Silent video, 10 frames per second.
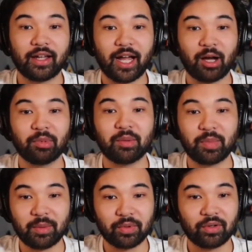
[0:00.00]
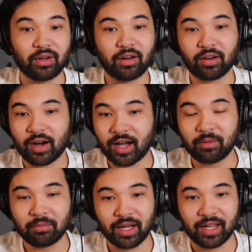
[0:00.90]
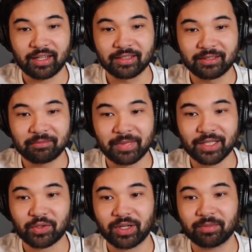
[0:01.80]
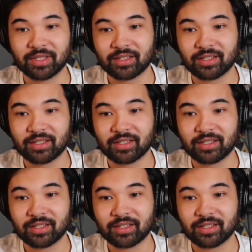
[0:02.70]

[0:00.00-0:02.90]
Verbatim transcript: how many people are on my streams.